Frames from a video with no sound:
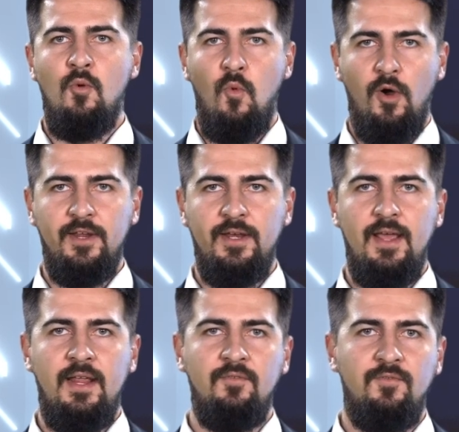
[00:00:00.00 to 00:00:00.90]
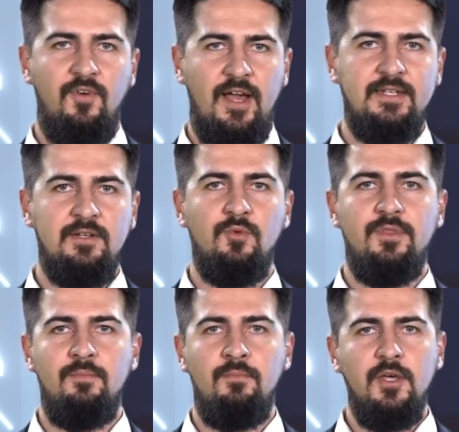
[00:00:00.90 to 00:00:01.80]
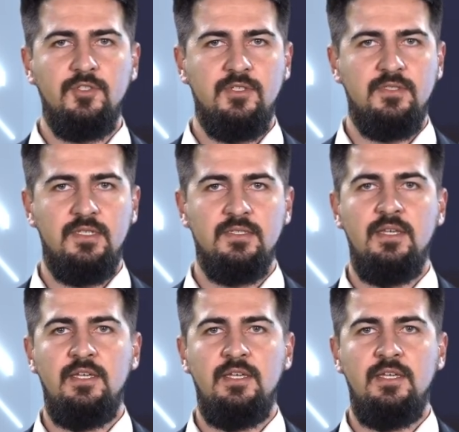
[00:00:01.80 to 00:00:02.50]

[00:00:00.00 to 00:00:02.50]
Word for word: warning, and fighting with emergencies,